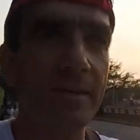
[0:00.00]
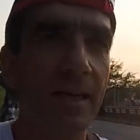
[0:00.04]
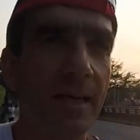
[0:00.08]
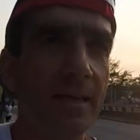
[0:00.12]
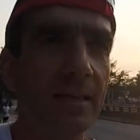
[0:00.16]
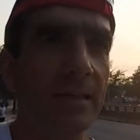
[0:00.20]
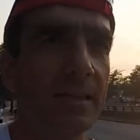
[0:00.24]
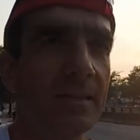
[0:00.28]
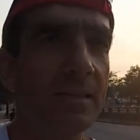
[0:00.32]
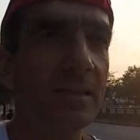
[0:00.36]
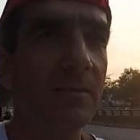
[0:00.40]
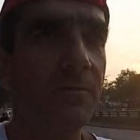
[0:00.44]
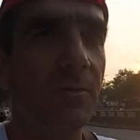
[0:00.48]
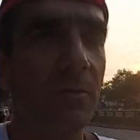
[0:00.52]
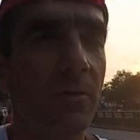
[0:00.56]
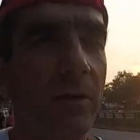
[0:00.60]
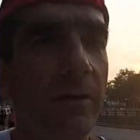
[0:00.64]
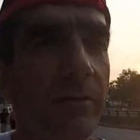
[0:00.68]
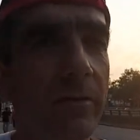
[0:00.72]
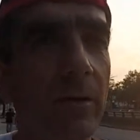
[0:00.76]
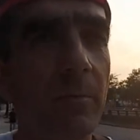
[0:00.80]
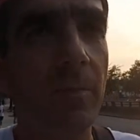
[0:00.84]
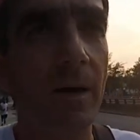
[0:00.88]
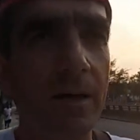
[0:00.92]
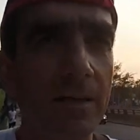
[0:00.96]
I think for
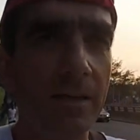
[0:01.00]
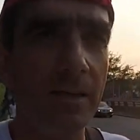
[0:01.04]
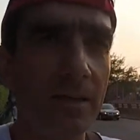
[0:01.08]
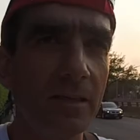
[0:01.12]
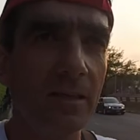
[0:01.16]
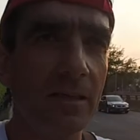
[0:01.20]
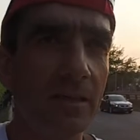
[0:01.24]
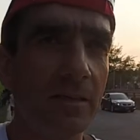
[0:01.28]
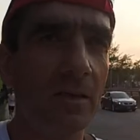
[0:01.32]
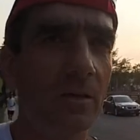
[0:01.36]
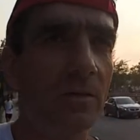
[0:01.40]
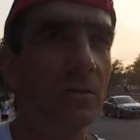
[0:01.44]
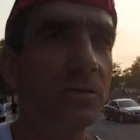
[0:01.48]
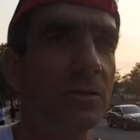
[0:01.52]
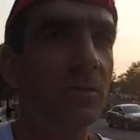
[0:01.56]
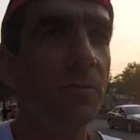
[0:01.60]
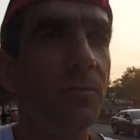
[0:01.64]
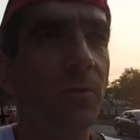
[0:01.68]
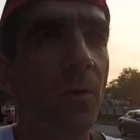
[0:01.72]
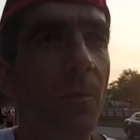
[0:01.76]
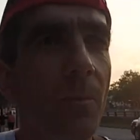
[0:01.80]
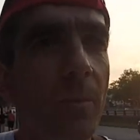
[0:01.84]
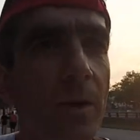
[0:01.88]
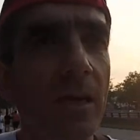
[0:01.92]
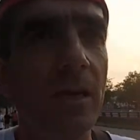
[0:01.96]
everybody, also
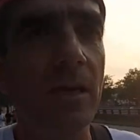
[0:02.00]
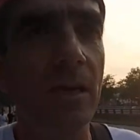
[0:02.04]
for me.